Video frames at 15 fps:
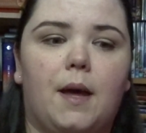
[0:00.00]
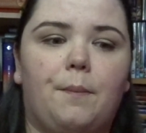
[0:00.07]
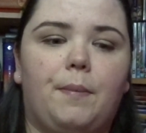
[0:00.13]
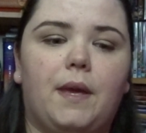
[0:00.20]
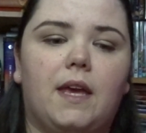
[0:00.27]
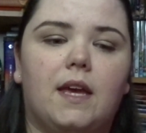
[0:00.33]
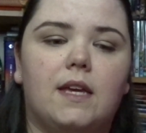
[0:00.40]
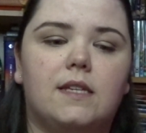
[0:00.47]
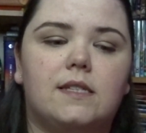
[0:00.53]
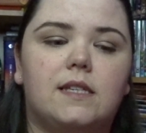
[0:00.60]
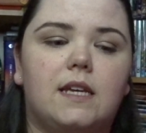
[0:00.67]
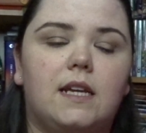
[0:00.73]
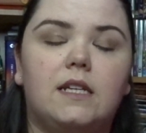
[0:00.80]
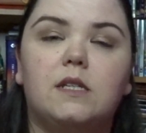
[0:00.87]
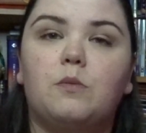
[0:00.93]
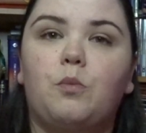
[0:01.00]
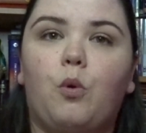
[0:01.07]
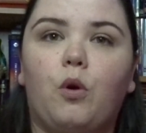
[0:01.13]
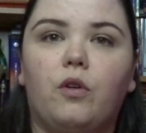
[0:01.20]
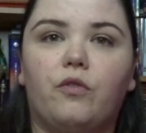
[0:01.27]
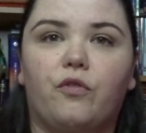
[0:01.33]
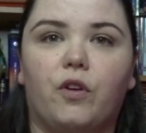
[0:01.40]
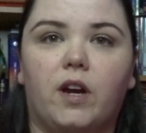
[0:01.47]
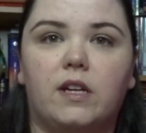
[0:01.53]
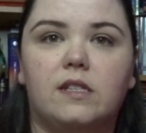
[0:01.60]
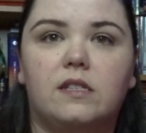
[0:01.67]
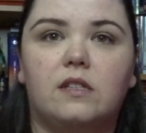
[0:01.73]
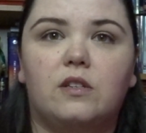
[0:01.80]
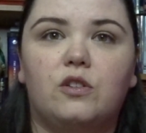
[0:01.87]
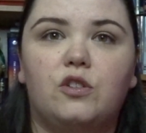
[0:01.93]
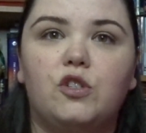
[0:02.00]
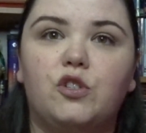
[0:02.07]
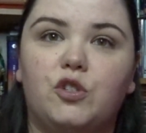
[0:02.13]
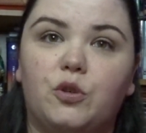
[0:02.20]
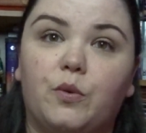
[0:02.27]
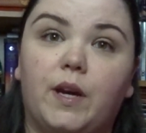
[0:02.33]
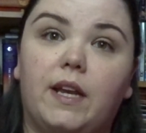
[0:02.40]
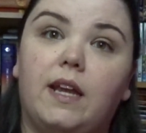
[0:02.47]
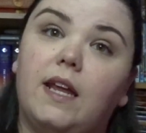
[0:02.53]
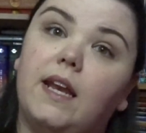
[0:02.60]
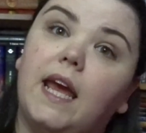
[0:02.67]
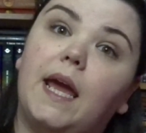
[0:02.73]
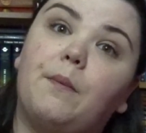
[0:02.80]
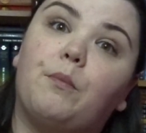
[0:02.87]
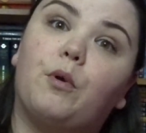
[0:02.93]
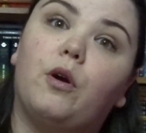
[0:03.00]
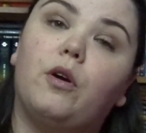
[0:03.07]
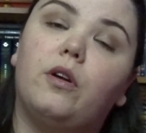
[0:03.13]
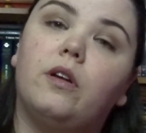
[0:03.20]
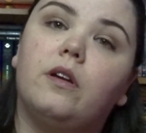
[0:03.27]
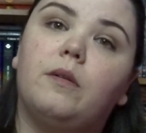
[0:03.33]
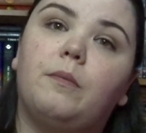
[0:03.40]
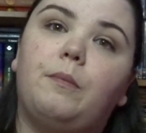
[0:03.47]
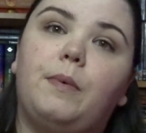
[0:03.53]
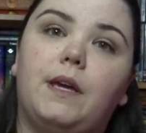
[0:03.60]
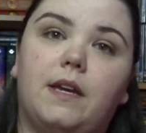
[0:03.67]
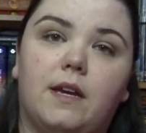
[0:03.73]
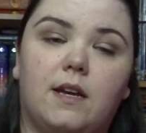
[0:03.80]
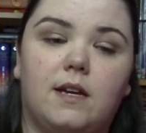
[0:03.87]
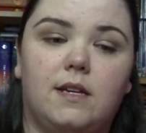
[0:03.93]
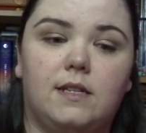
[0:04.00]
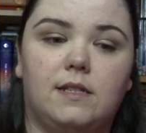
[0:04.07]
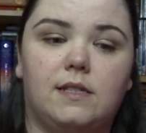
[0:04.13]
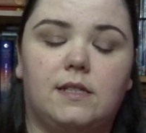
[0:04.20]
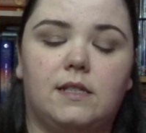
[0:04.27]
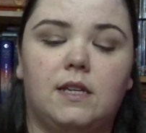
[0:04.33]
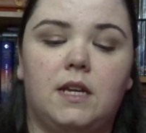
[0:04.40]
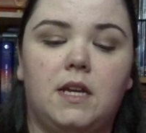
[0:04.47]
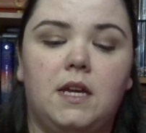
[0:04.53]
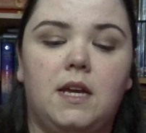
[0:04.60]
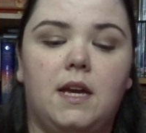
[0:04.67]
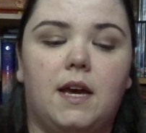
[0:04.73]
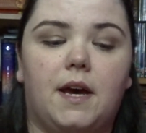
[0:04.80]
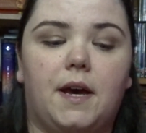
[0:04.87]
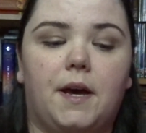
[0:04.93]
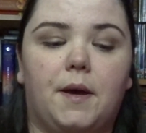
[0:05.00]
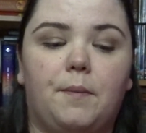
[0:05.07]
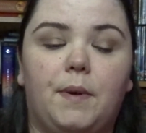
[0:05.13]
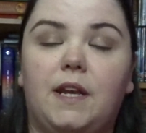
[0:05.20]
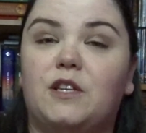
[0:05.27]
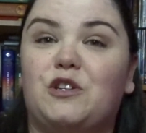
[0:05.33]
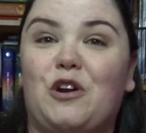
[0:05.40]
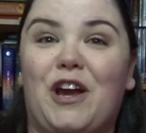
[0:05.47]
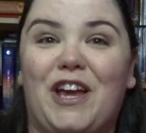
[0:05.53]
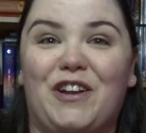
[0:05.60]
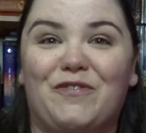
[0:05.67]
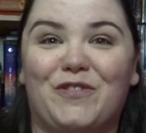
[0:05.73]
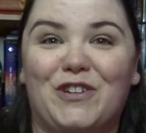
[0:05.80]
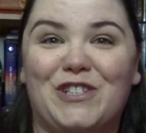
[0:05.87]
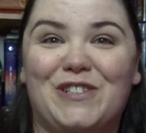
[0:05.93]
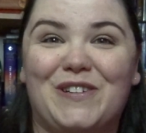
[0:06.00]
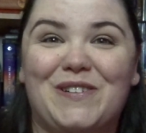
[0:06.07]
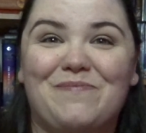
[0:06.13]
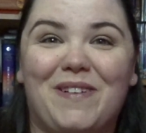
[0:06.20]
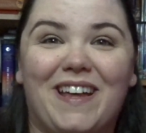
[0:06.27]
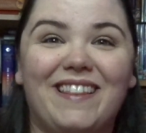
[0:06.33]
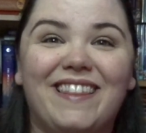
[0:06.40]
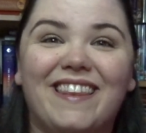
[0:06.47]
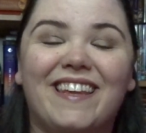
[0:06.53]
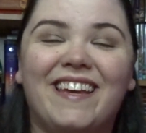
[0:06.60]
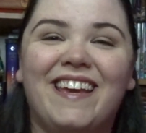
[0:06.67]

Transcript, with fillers: Because it is important for us to do it in April, because it is our anniversary month.